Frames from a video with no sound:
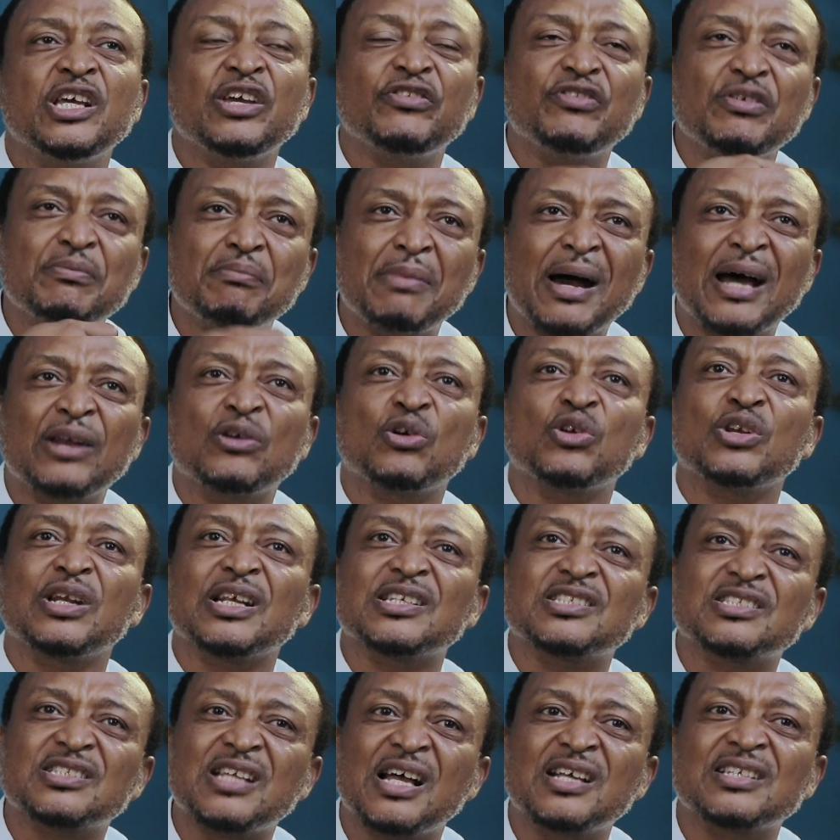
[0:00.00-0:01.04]
If a man
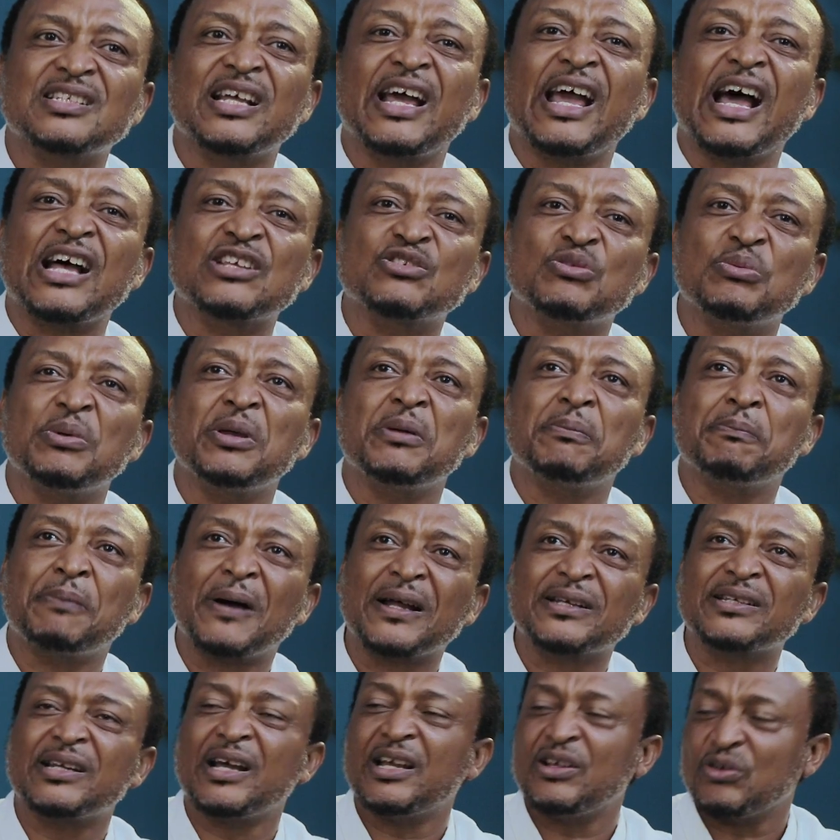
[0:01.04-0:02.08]
understands that he has to be a
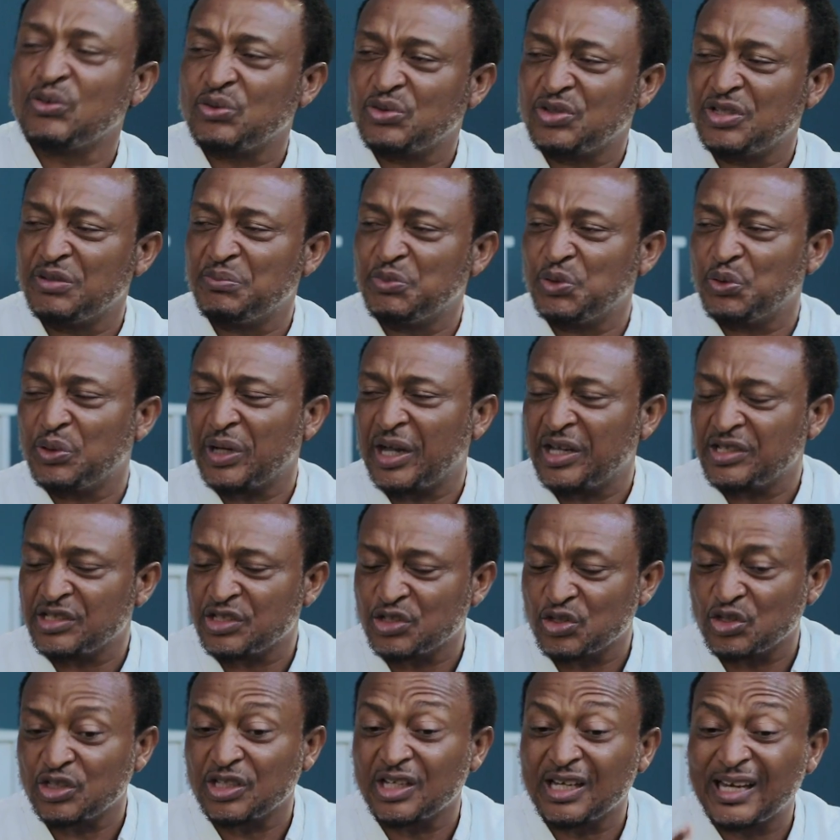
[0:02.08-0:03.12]
partner in routine
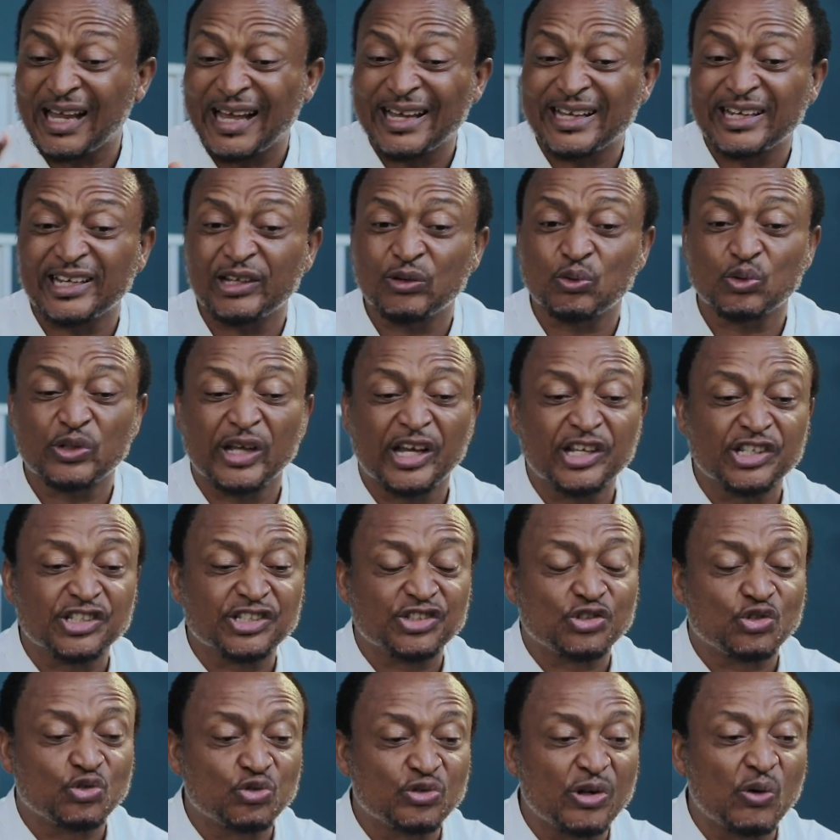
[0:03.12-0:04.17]
immunization, the likelihood that
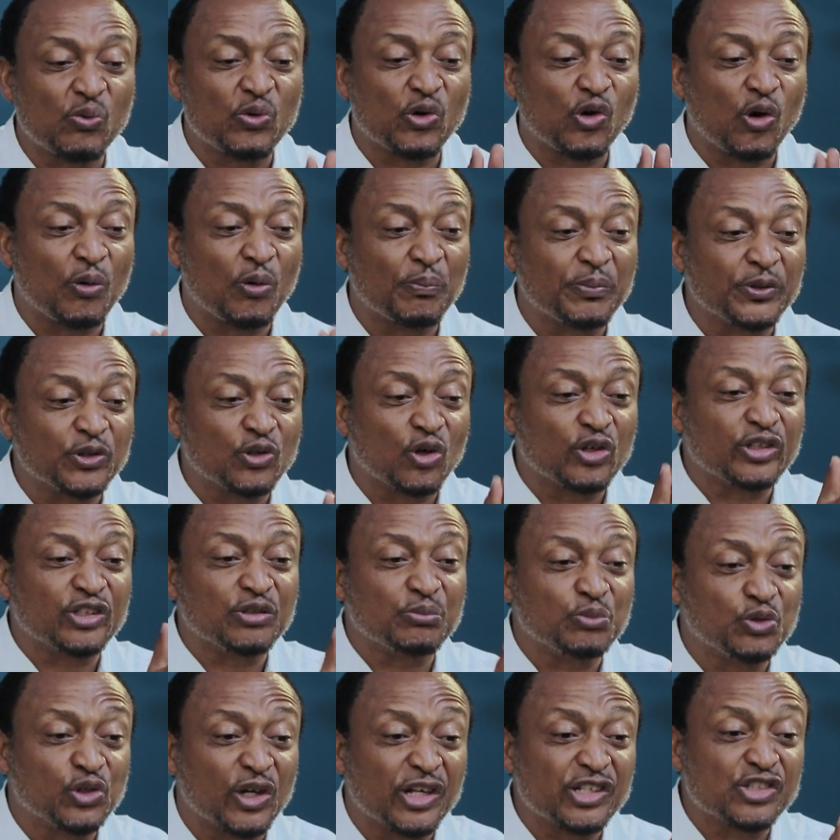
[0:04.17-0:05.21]
his children will complete all the
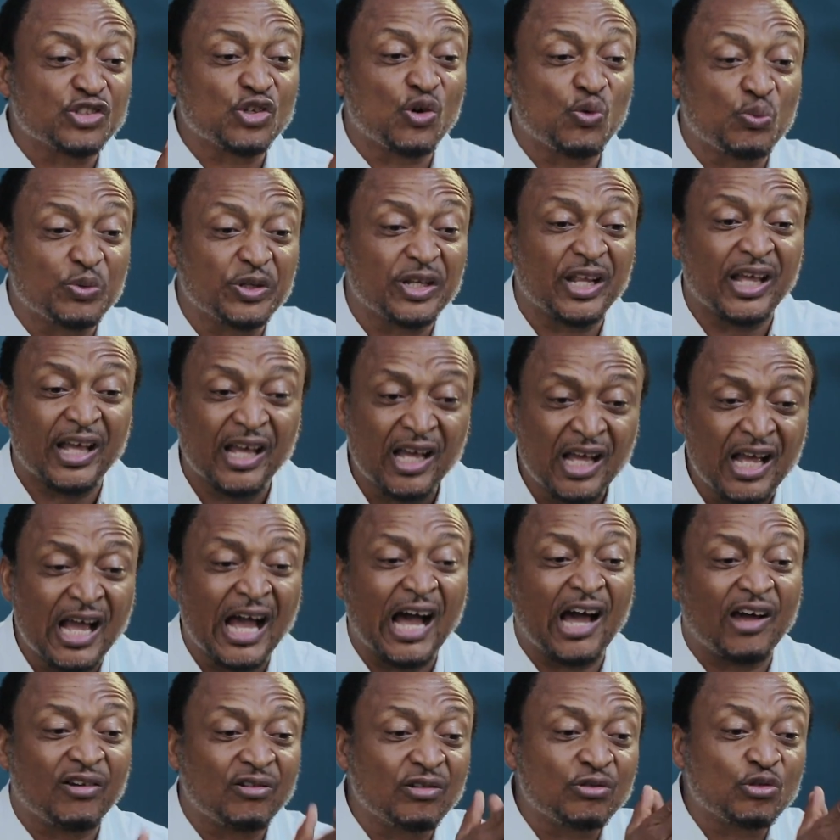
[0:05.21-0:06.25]
immunization will be there
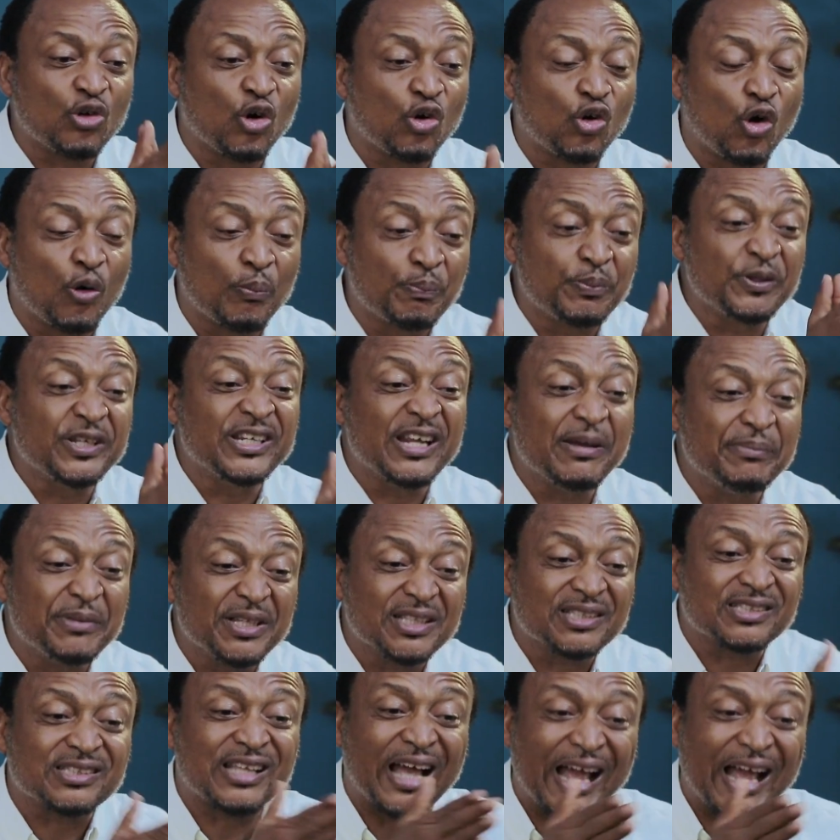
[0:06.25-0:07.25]
and complete them in